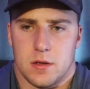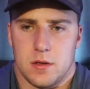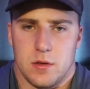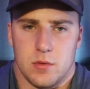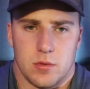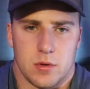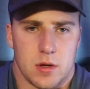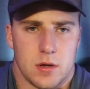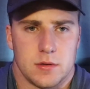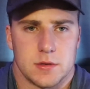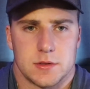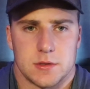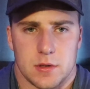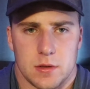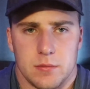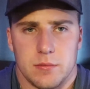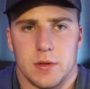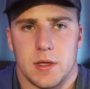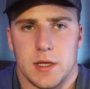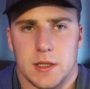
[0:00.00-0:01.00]
you will go
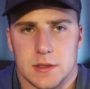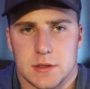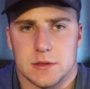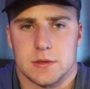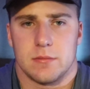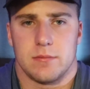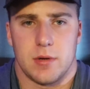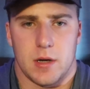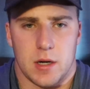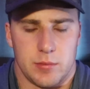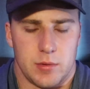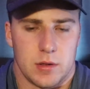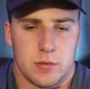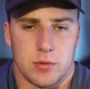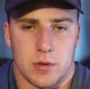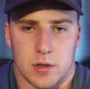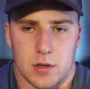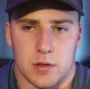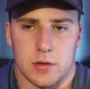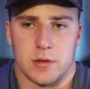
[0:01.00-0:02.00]
certain places in
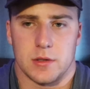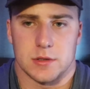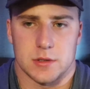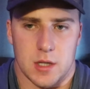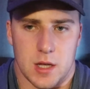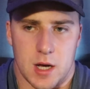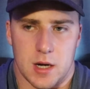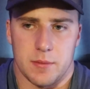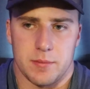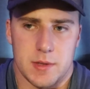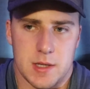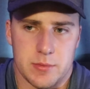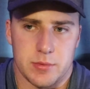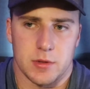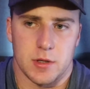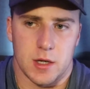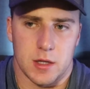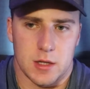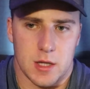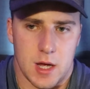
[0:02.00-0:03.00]
public where there's a lot of
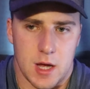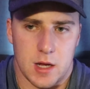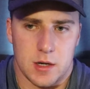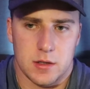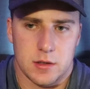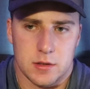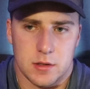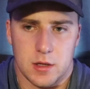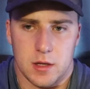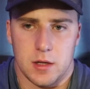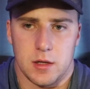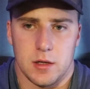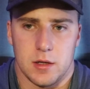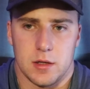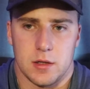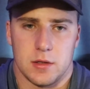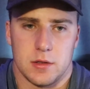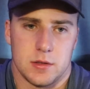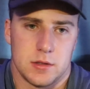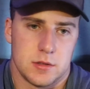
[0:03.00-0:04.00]
people like that,
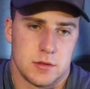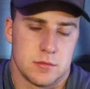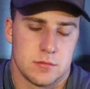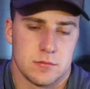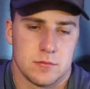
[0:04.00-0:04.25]
and